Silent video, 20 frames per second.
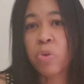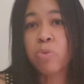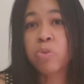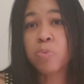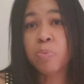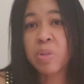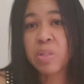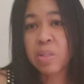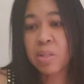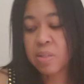
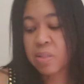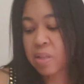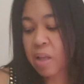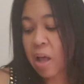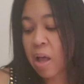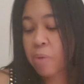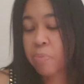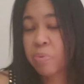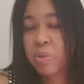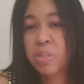those reasons,
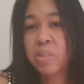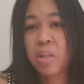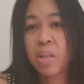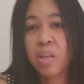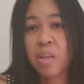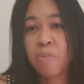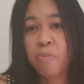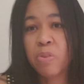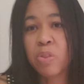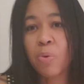I would say,
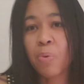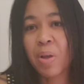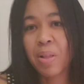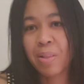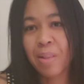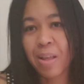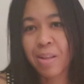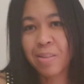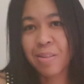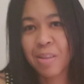even though I
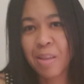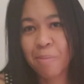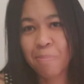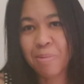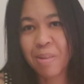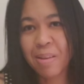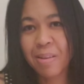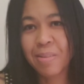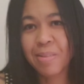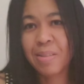like to keep
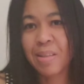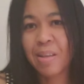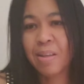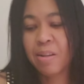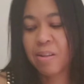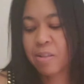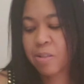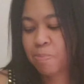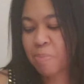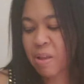things
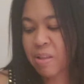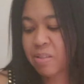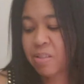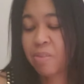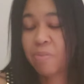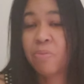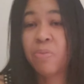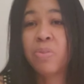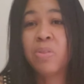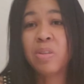
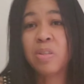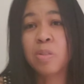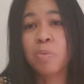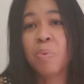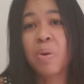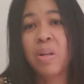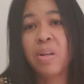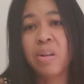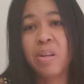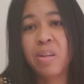inexpensive, this
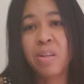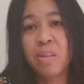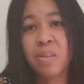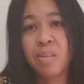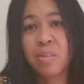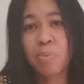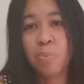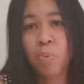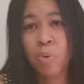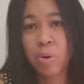one
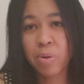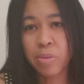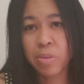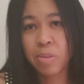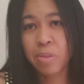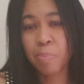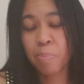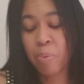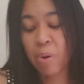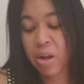is
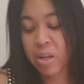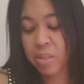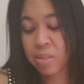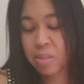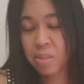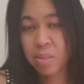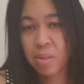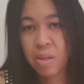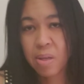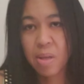worth the
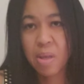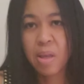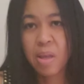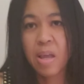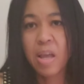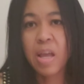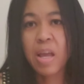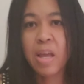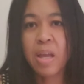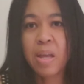price.
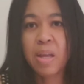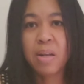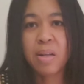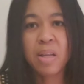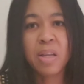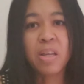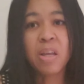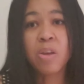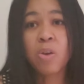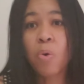And
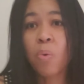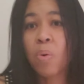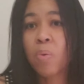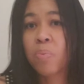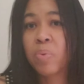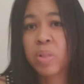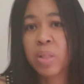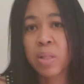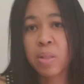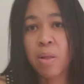it can go a
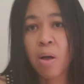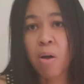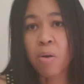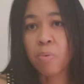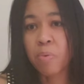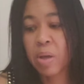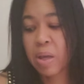really long